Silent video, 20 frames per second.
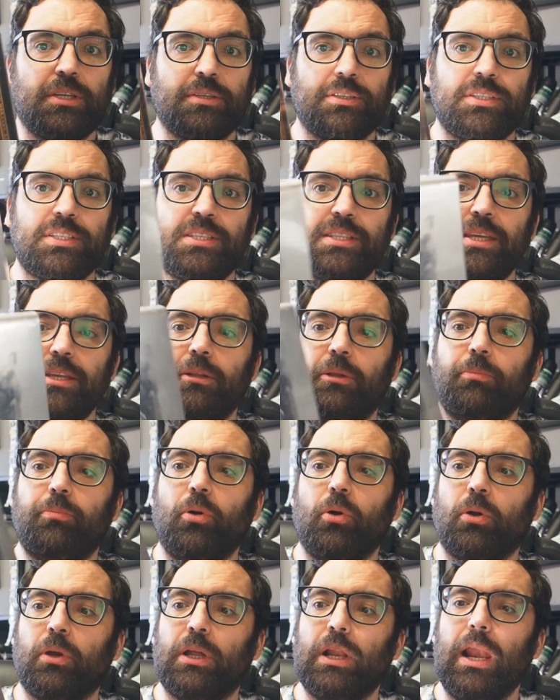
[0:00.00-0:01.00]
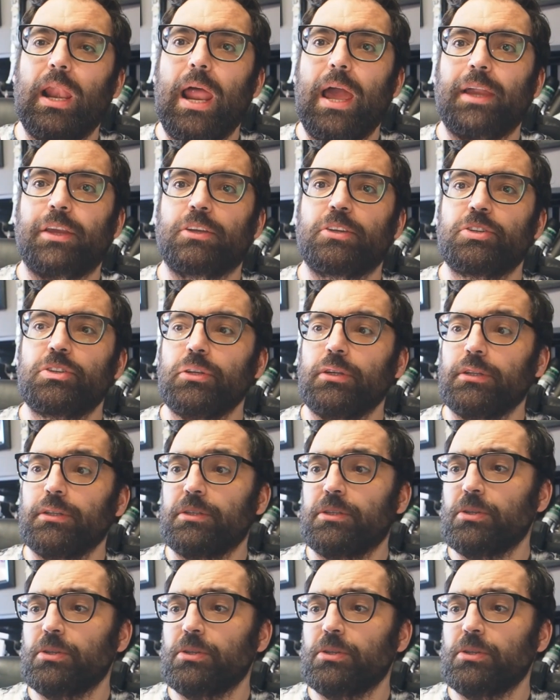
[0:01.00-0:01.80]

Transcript: Steelbook Collection.